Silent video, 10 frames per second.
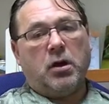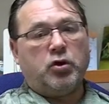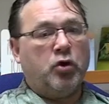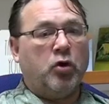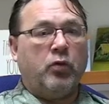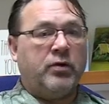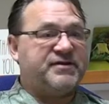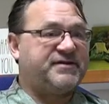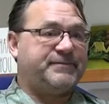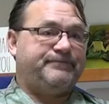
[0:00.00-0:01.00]
Google
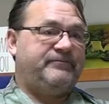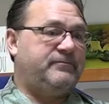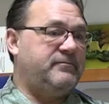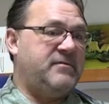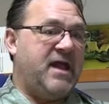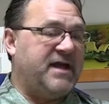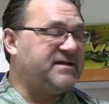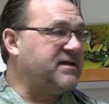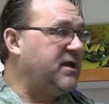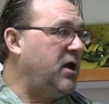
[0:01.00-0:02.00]
was
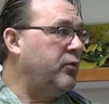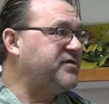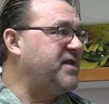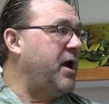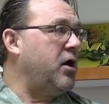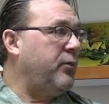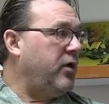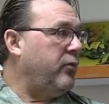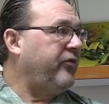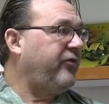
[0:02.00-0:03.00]
nascent. It was there,
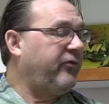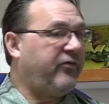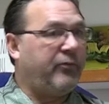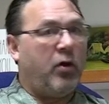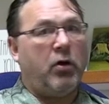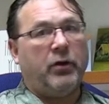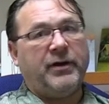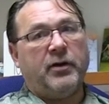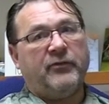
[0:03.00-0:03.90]
but it was small.